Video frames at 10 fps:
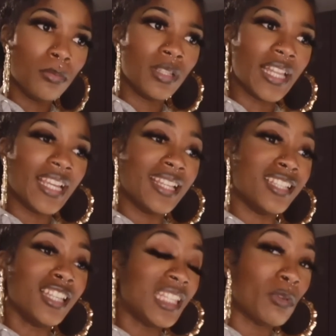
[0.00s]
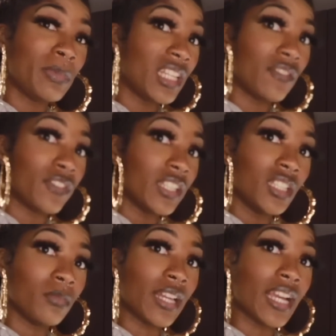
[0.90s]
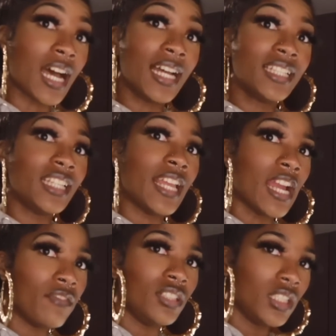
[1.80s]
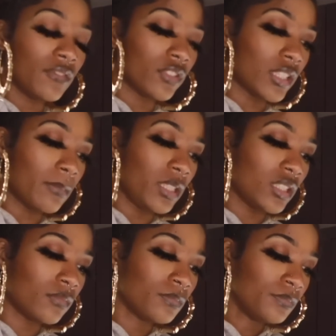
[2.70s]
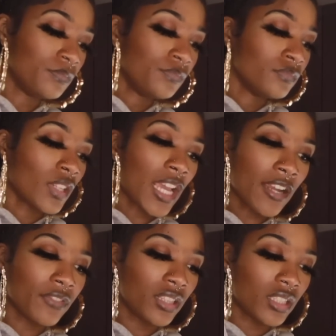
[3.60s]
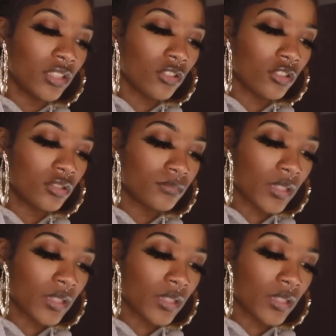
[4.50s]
But, like, nothing would be enough for him. Like, I did everything for that man. Everything, y'all.